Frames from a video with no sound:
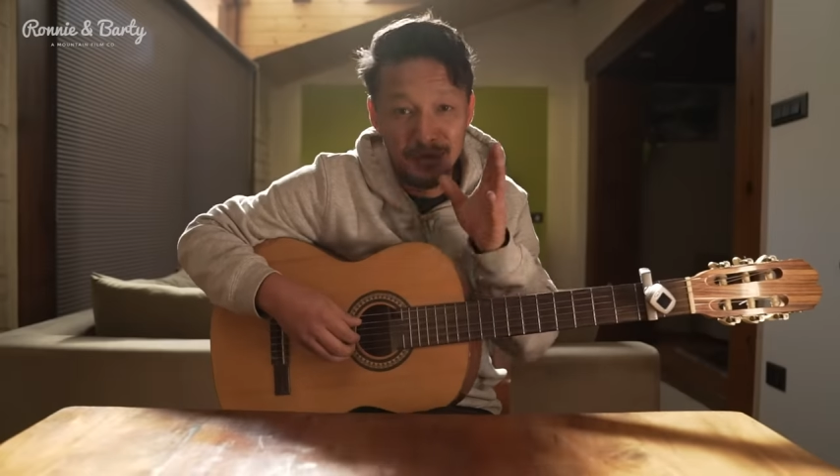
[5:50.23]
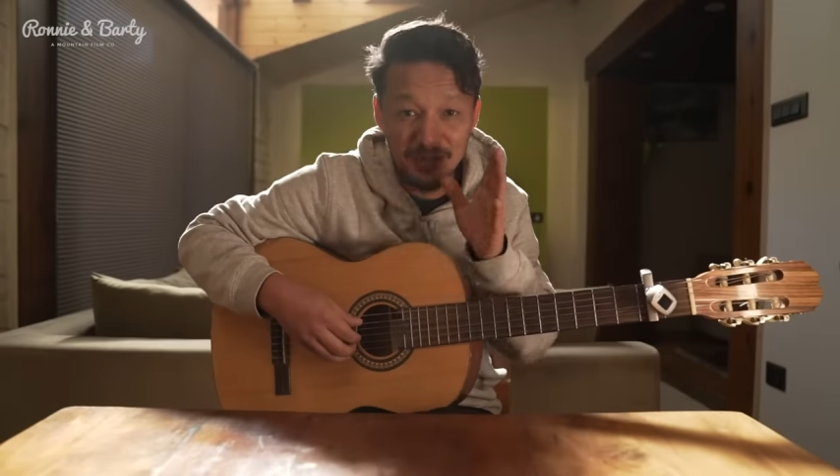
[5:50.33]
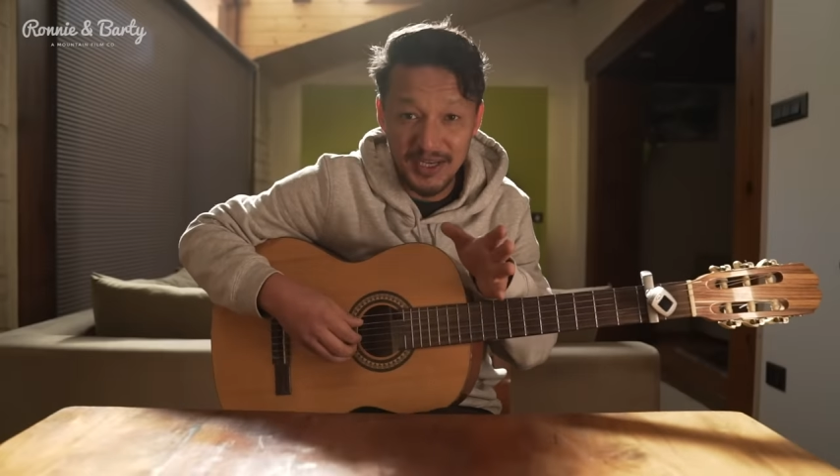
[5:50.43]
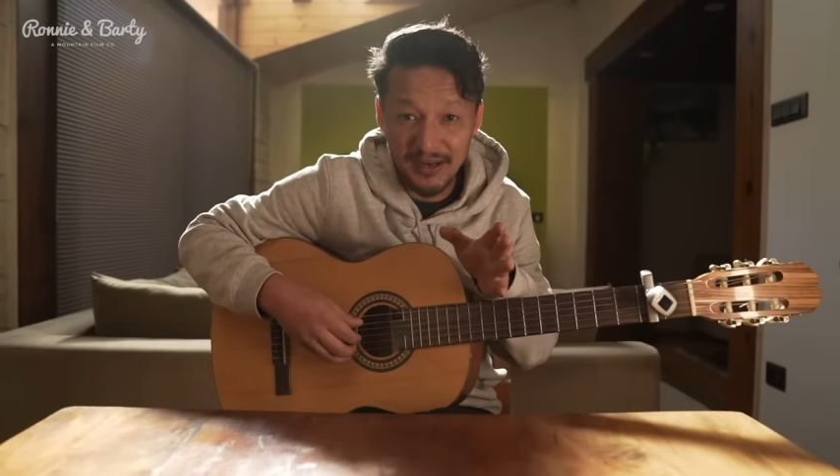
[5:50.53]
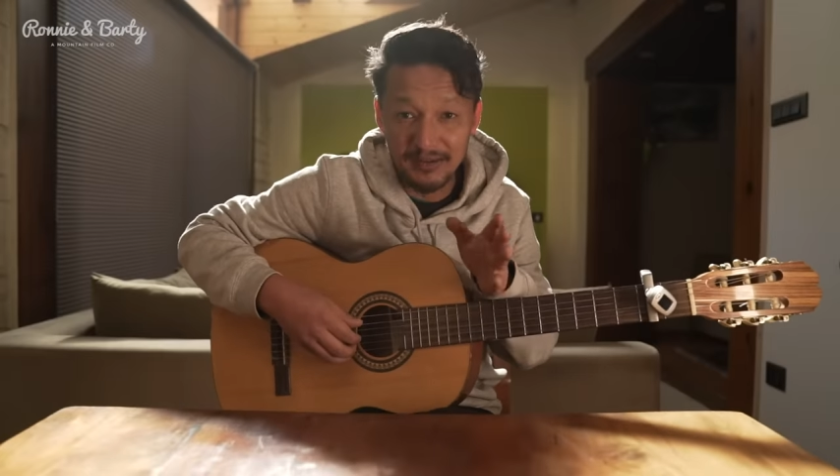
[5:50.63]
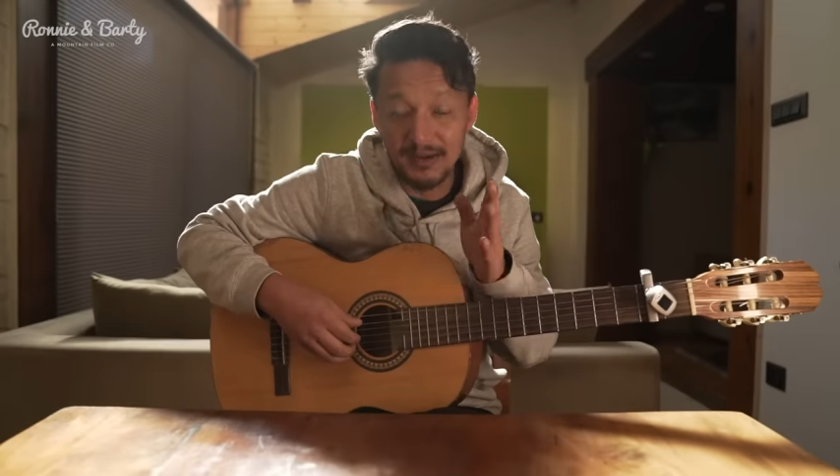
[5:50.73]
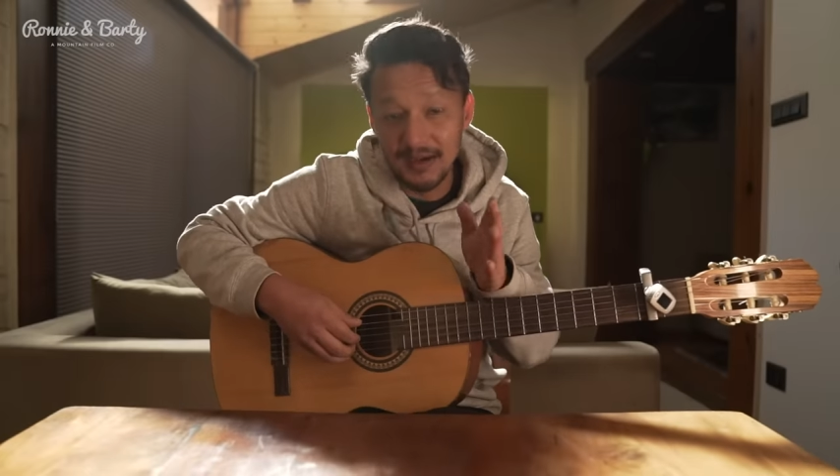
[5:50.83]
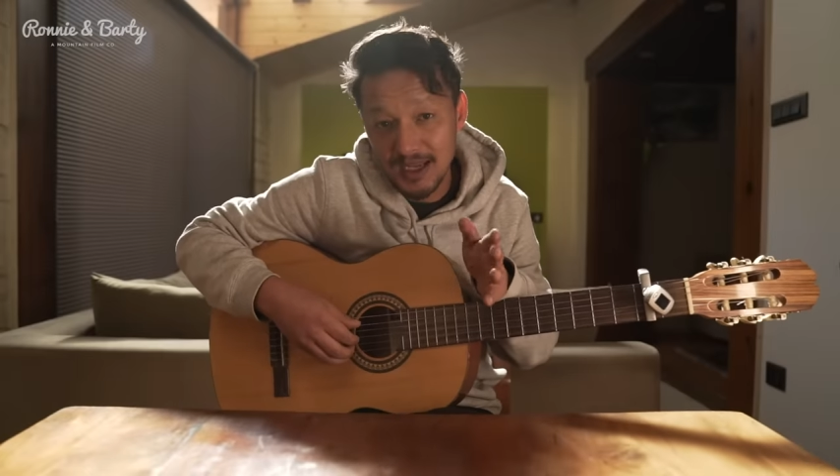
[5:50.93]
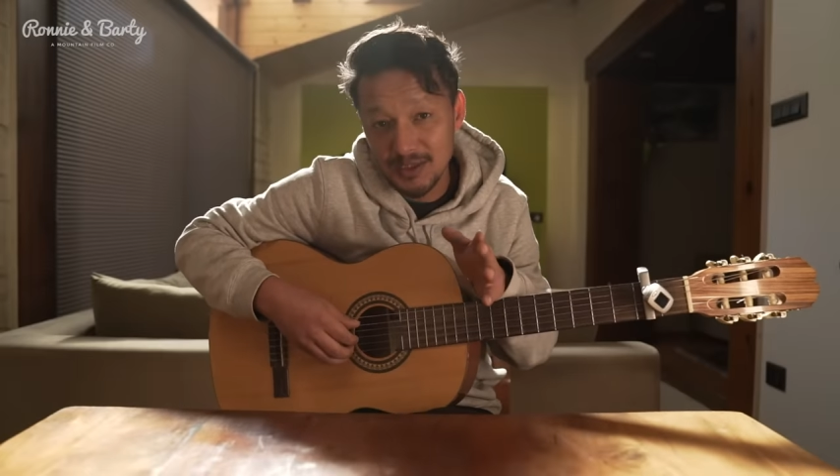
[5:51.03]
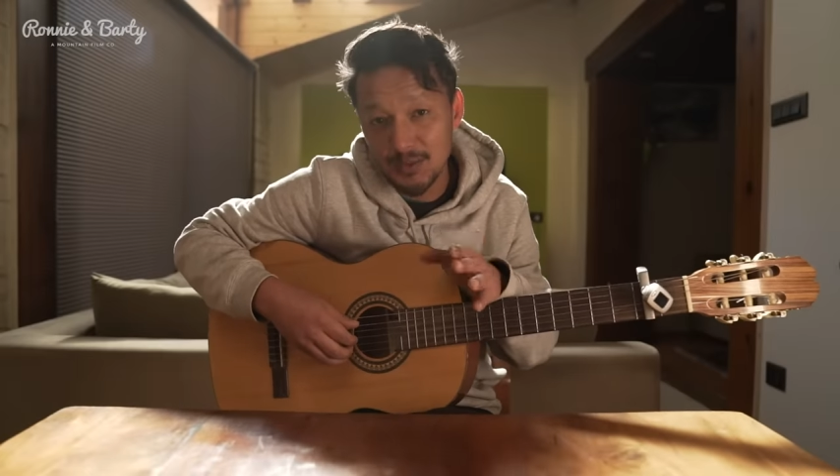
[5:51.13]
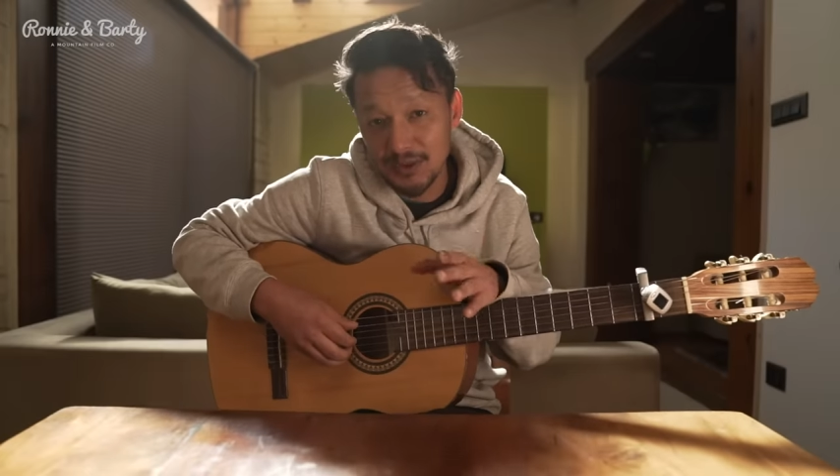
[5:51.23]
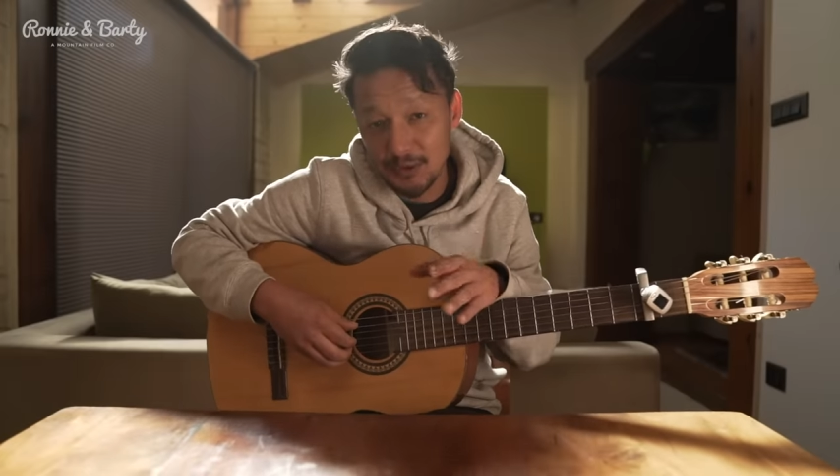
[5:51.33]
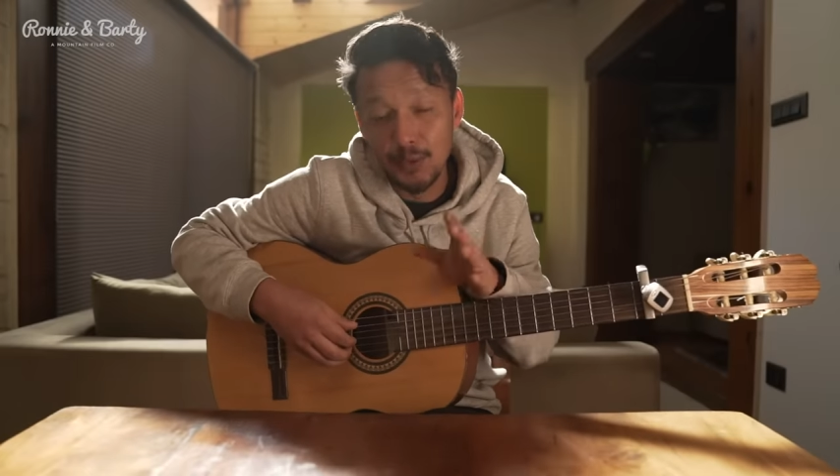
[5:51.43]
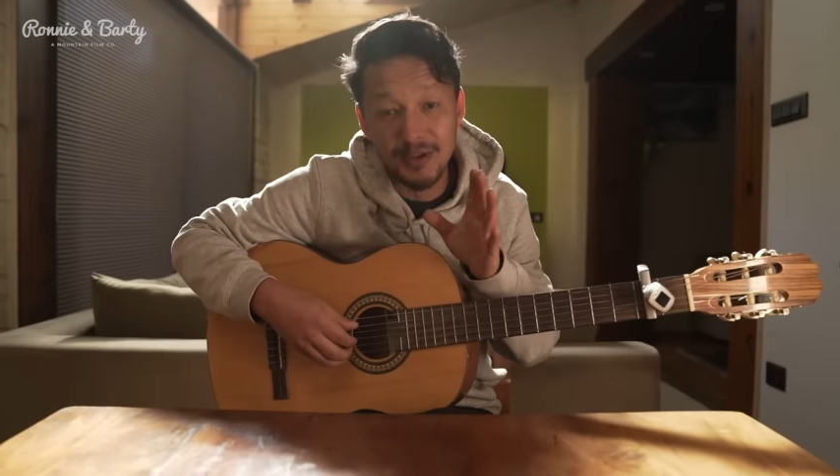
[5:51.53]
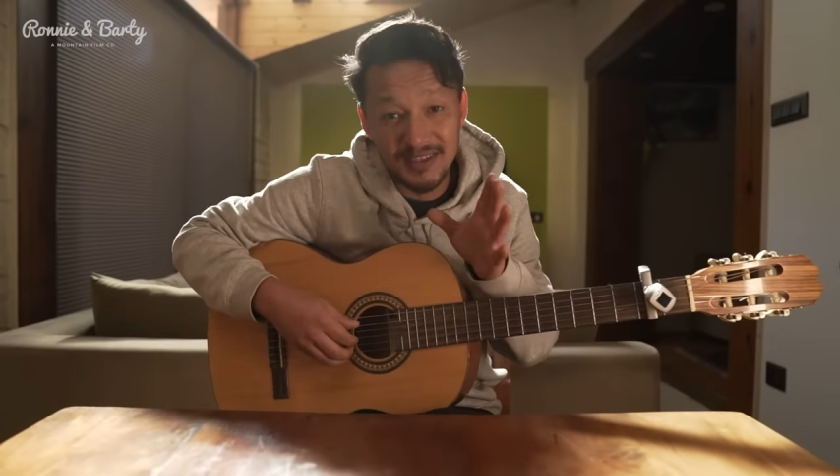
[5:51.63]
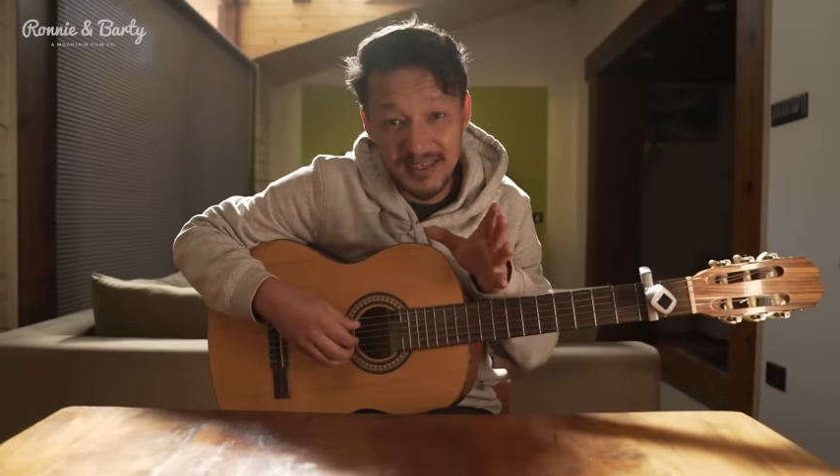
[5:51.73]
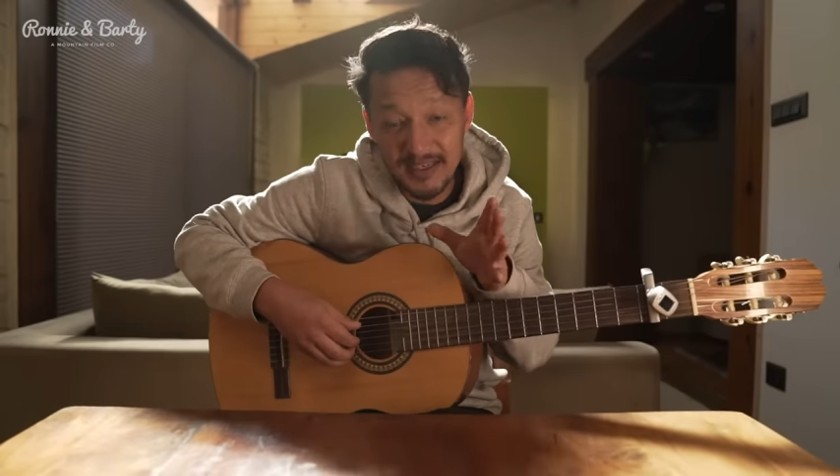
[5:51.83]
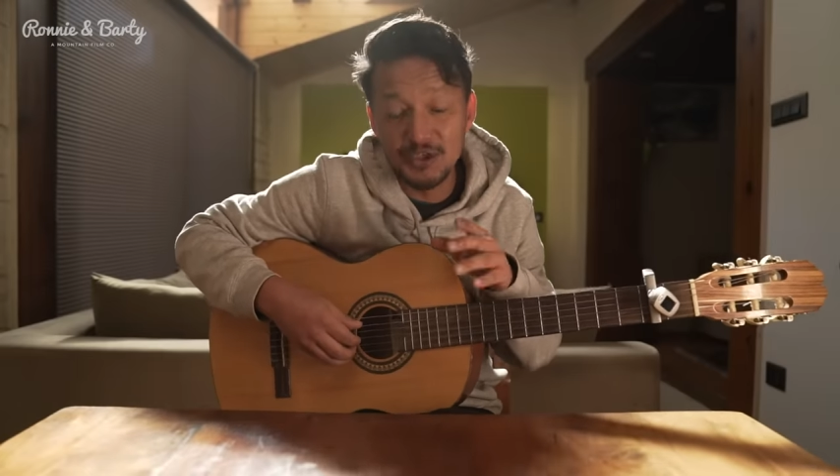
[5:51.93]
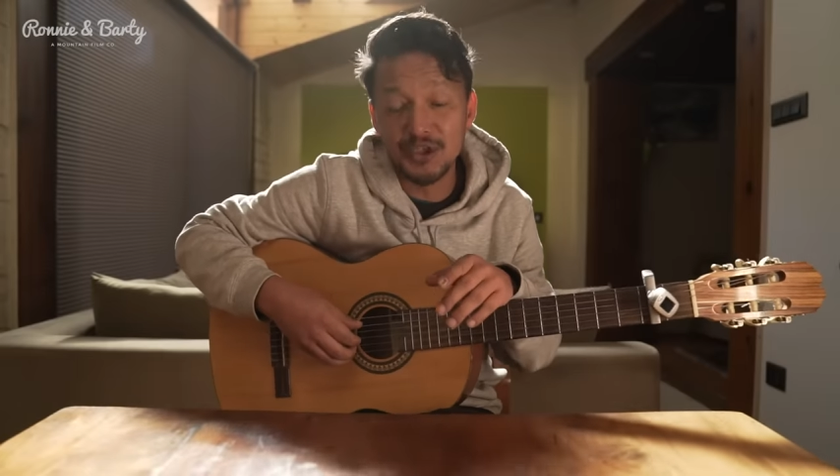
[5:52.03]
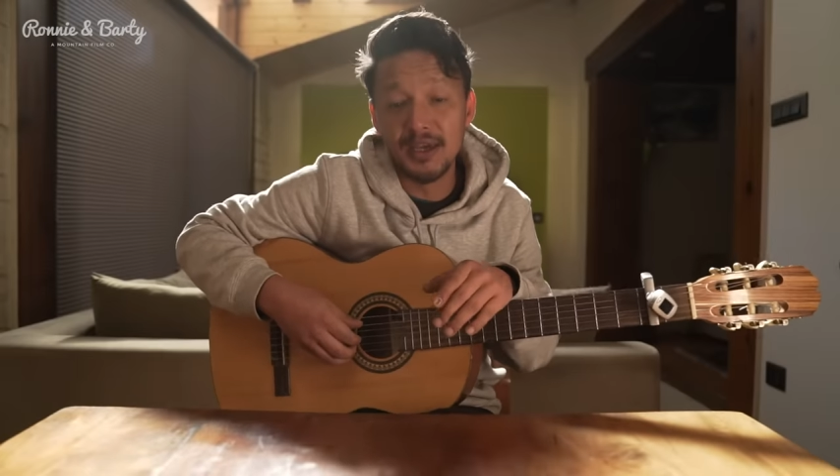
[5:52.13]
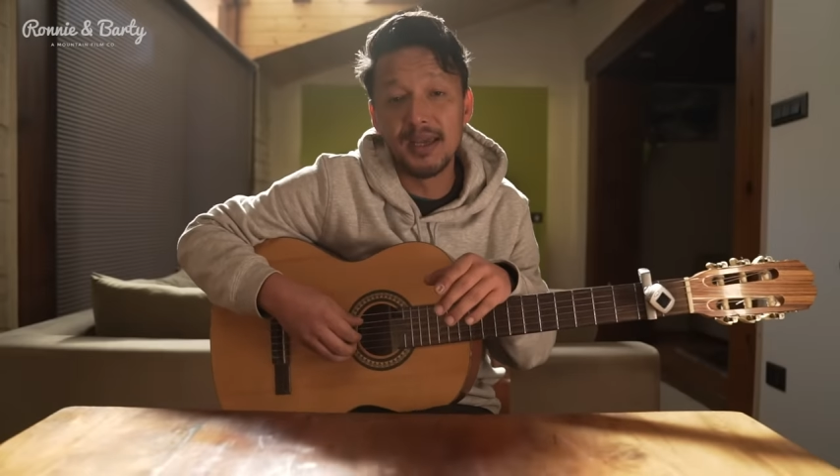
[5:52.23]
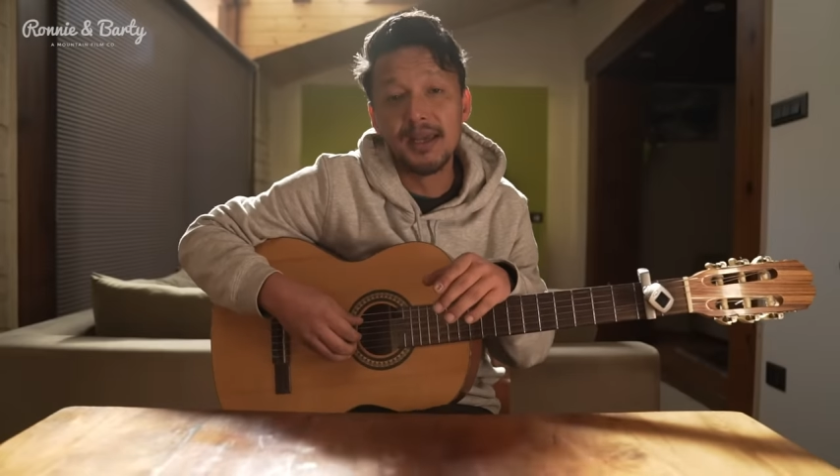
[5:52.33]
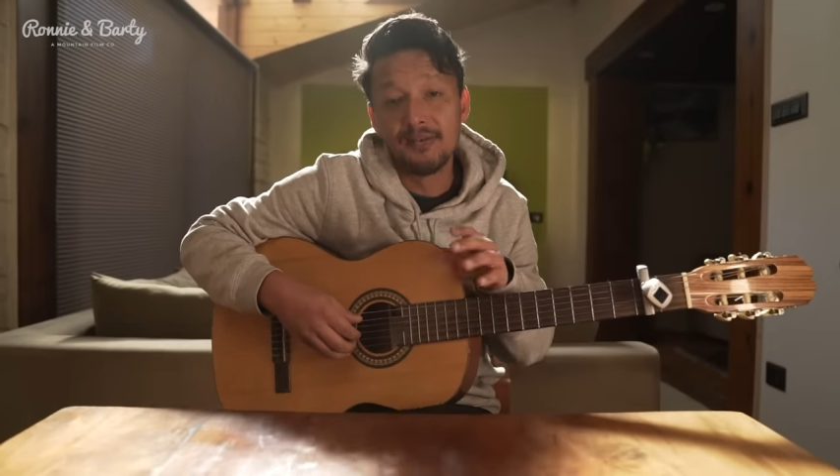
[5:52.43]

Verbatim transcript: to share a class with you on Skillshare